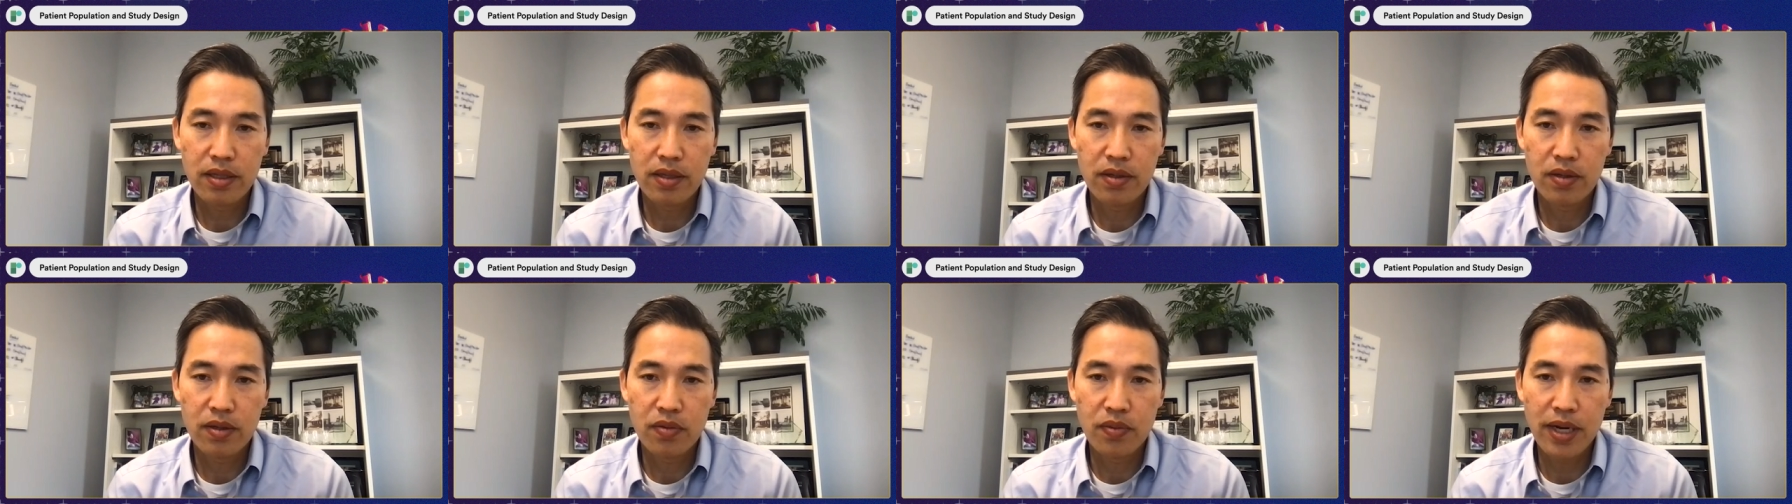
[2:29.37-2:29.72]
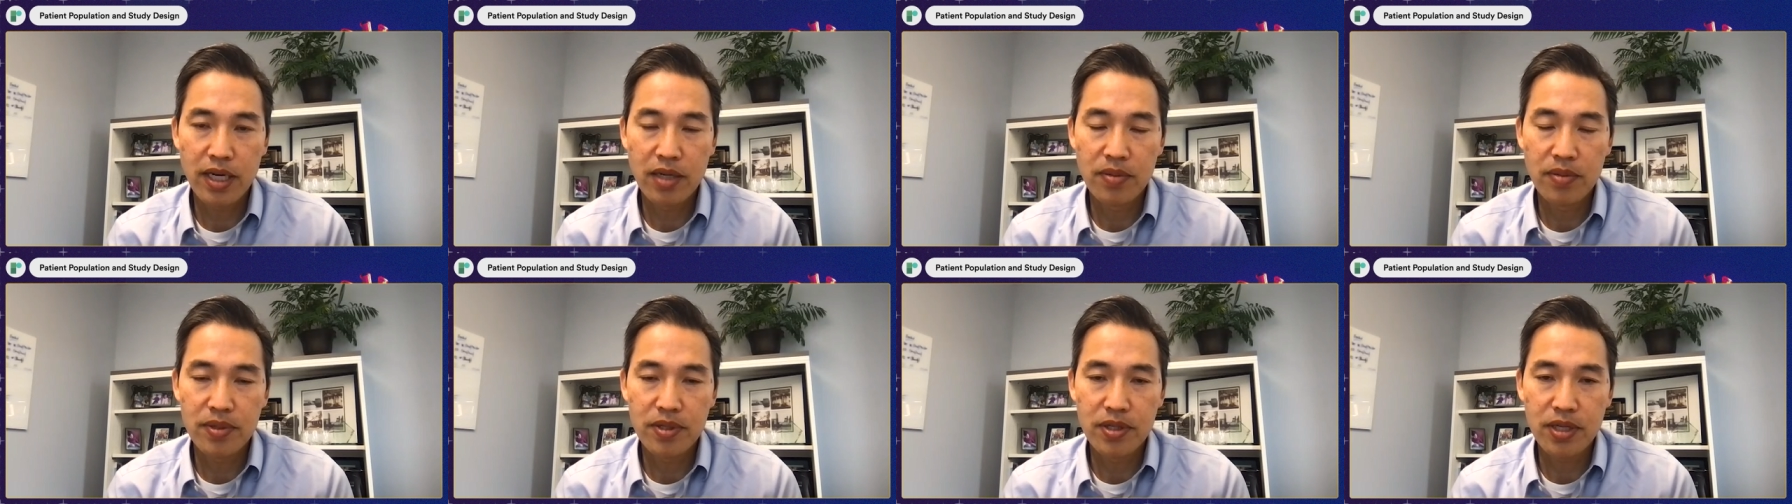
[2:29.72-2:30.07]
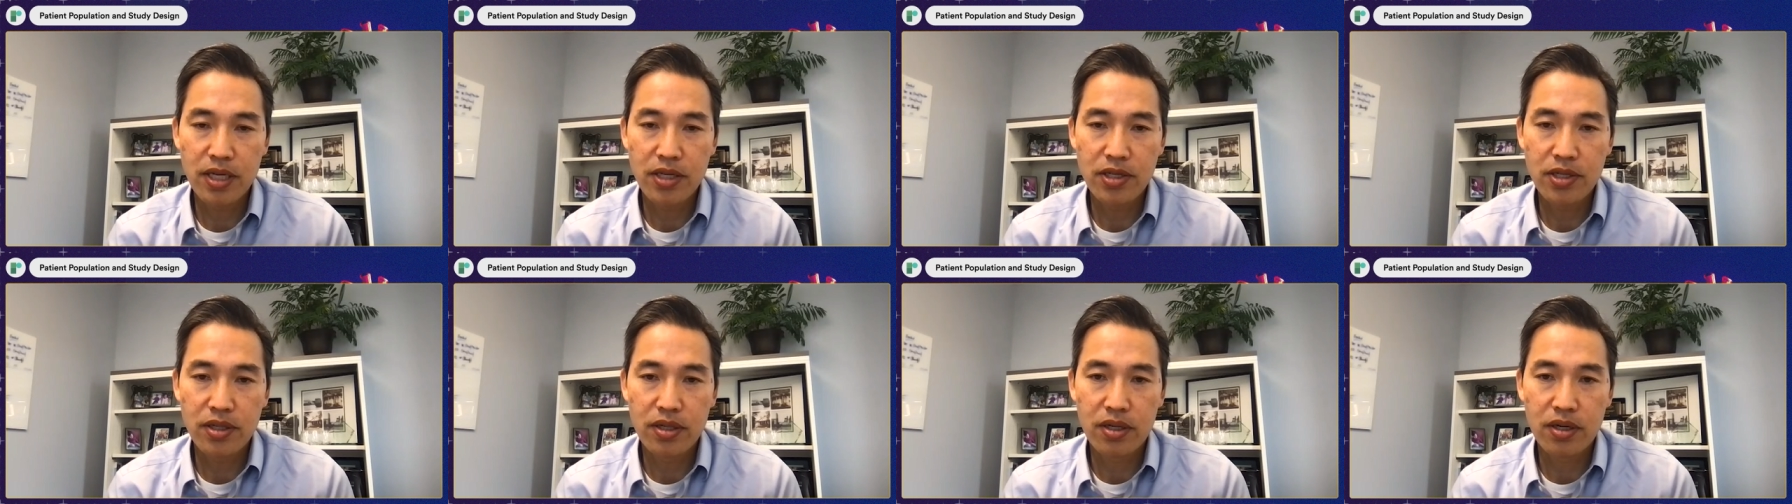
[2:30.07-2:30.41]
a
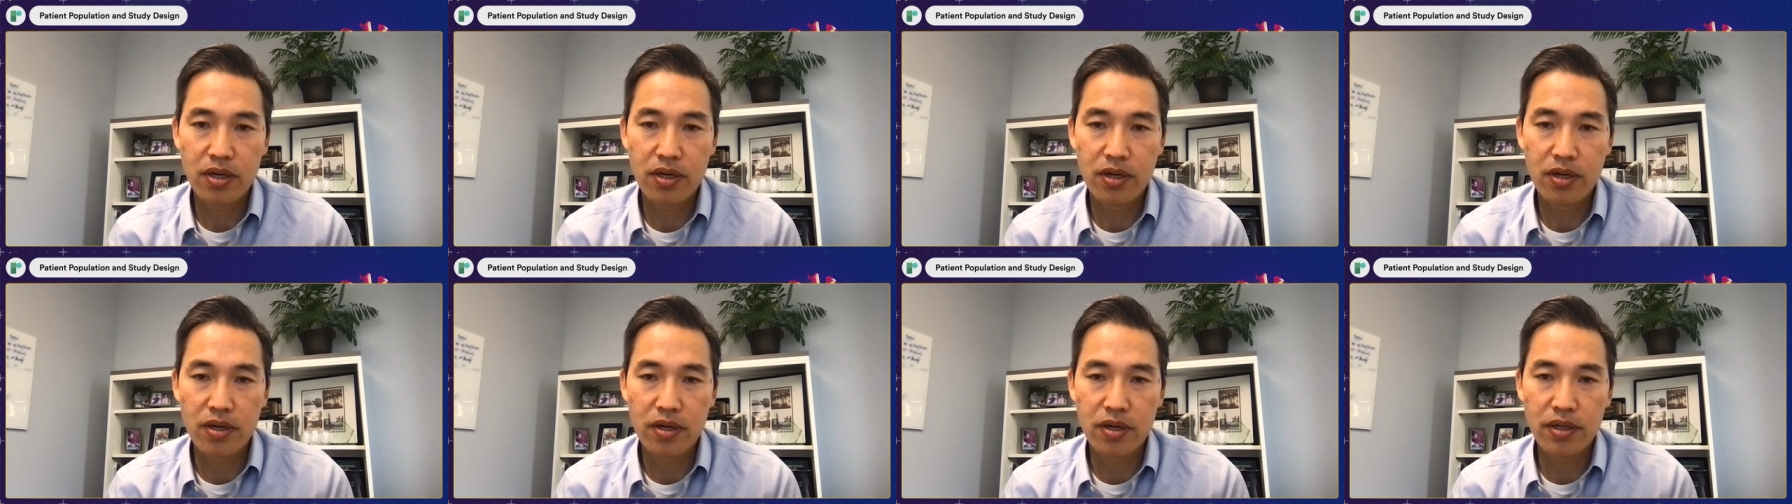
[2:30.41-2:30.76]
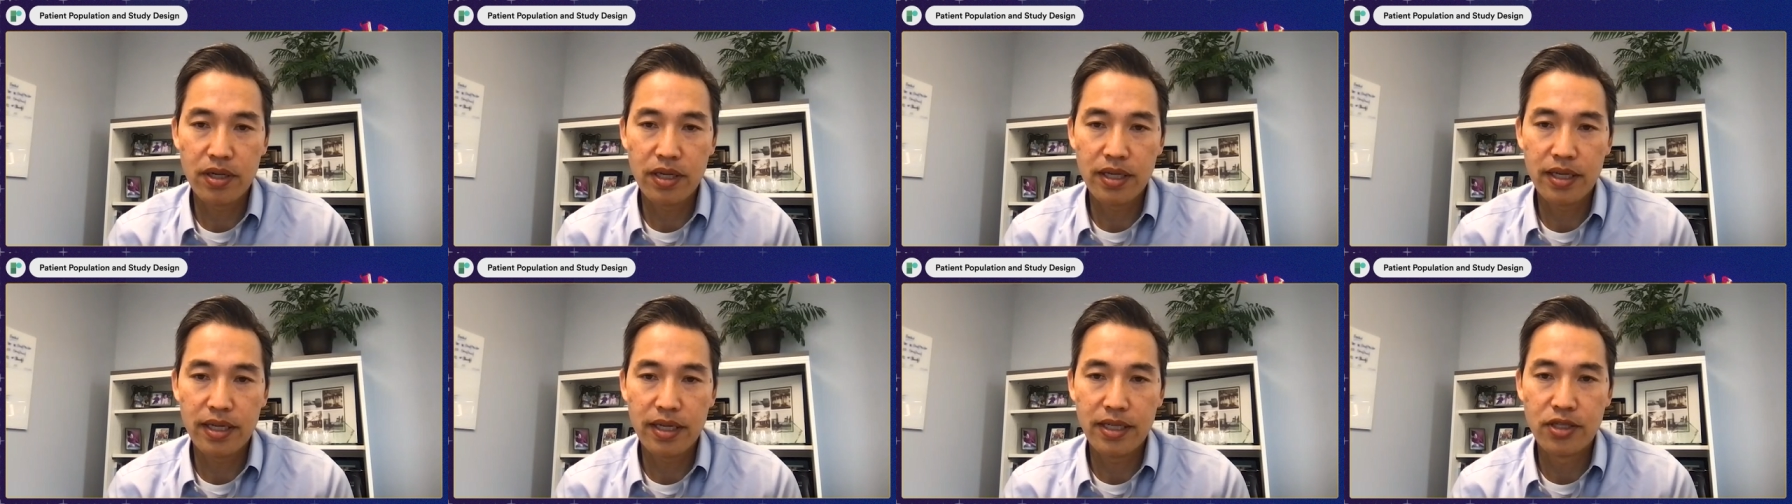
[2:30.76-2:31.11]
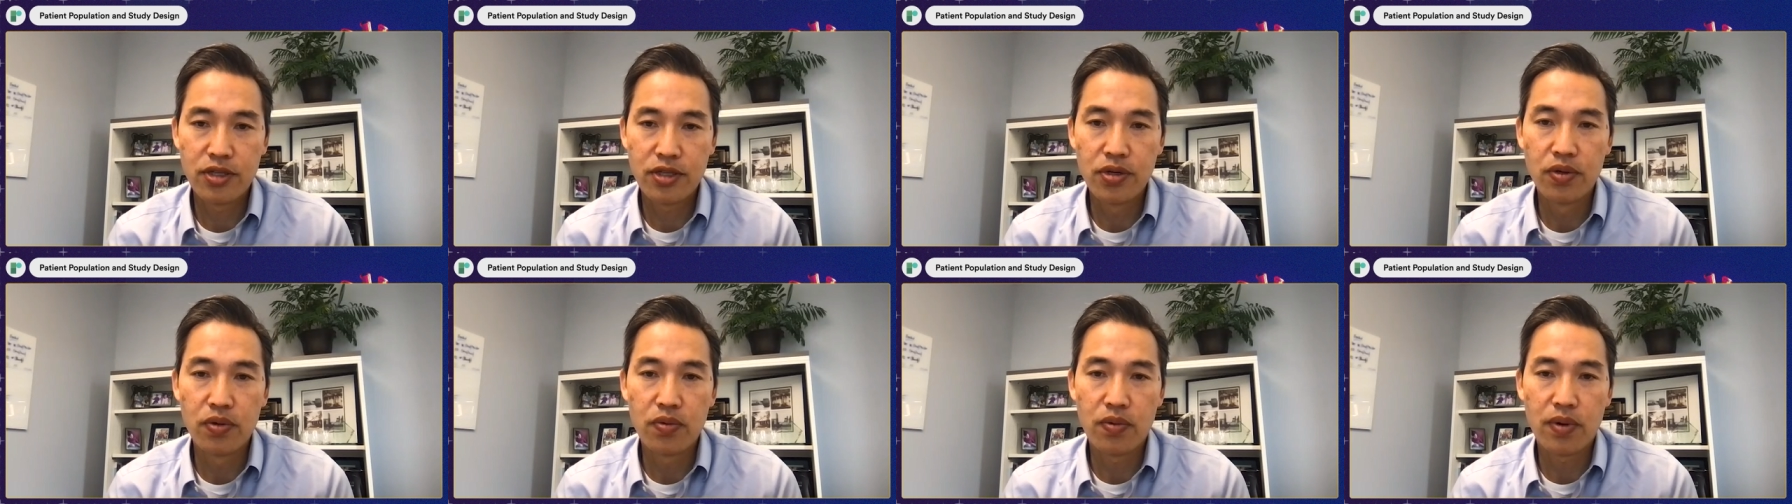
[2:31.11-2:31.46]
randomization occurred in a
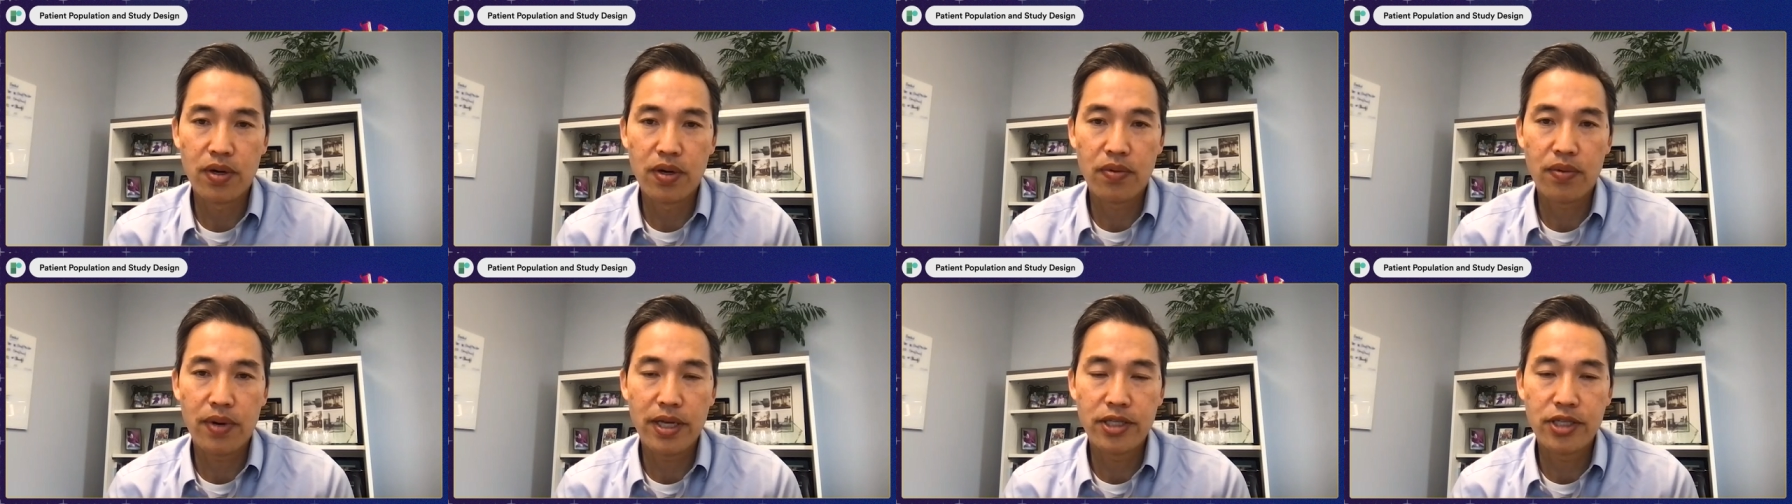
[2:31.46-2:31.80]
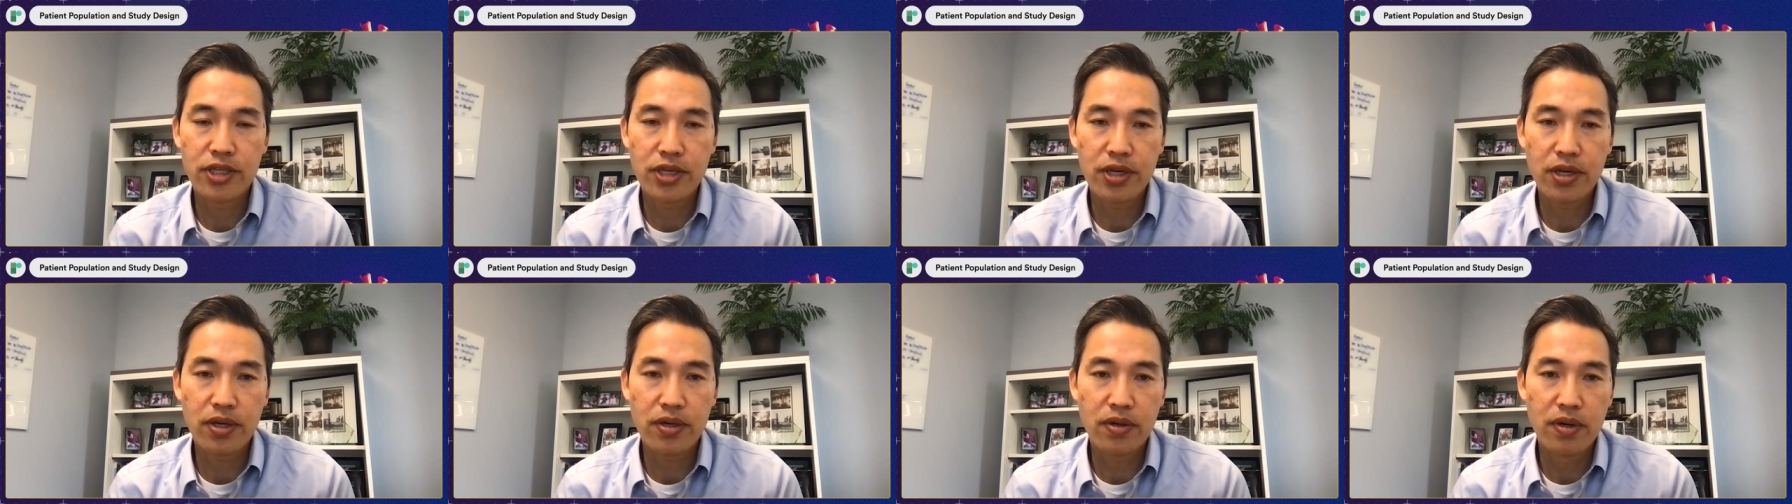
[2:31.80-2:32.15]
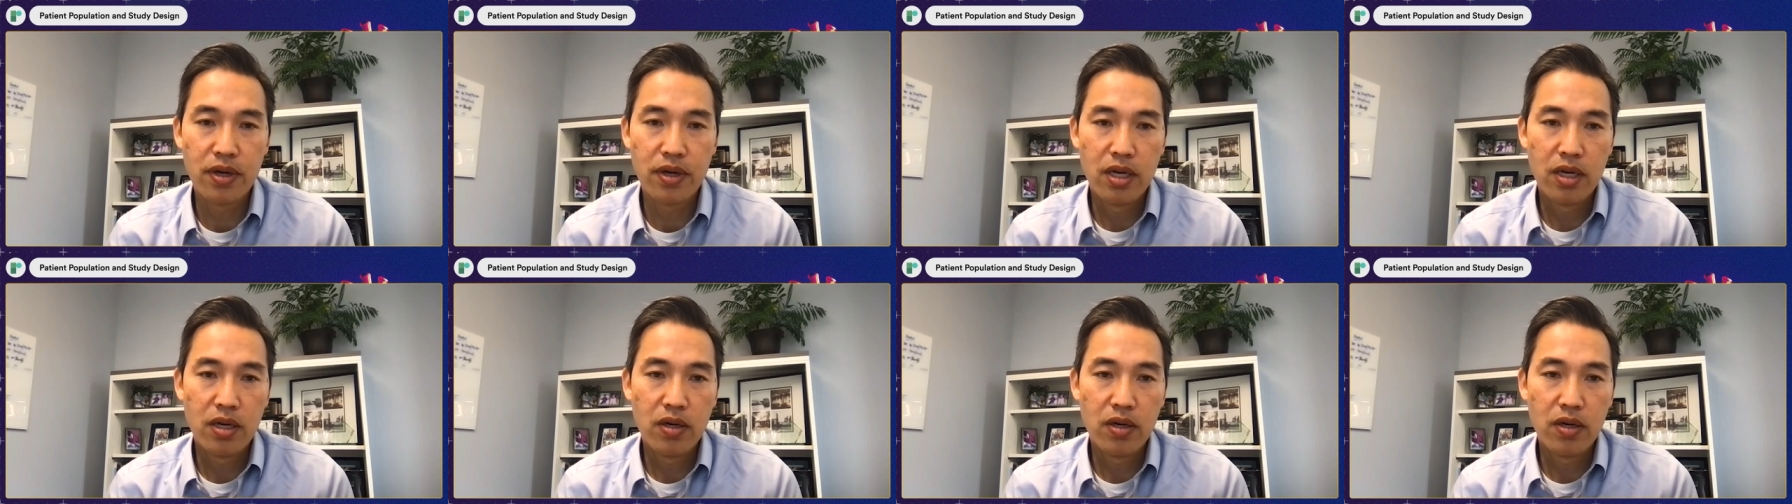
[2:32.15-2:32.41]
two to one ratio,